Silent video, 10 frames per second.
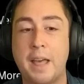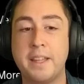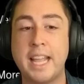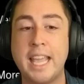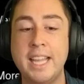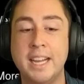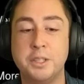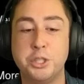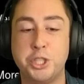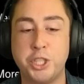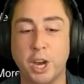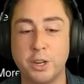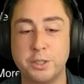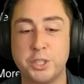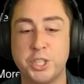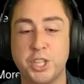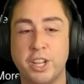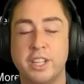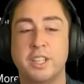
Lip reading: And then he starts